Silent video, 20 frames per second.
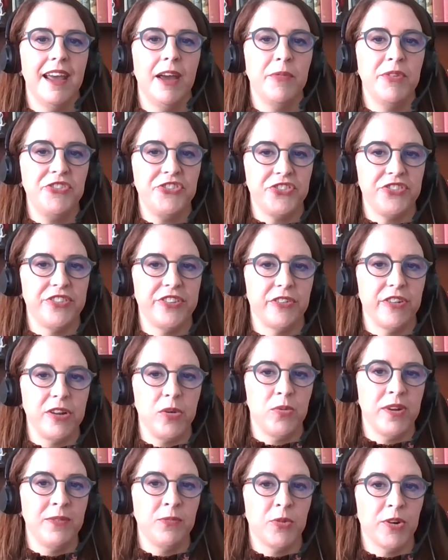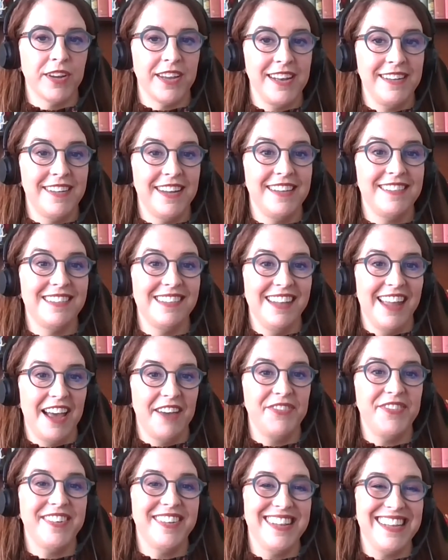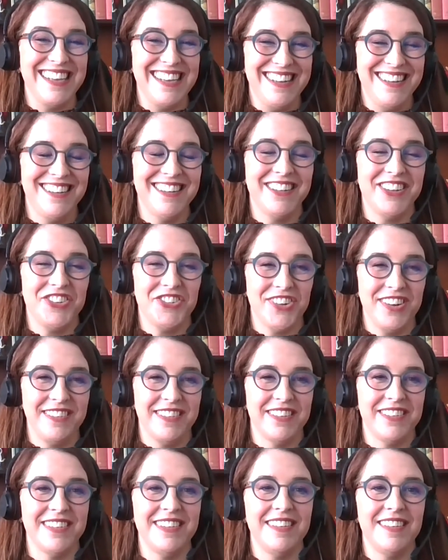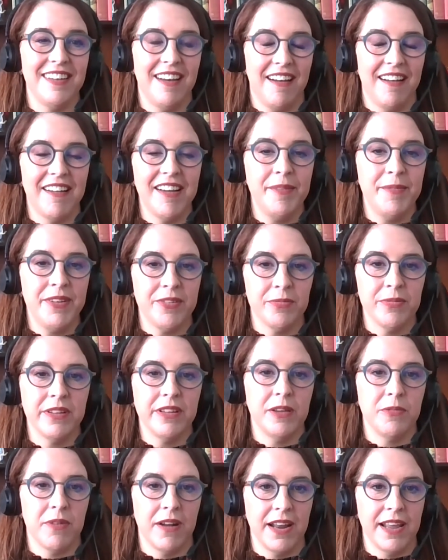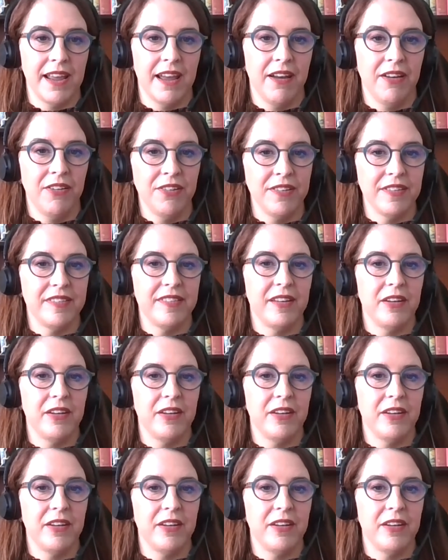And with just 31 working days left to the end of the transition, time is really running out.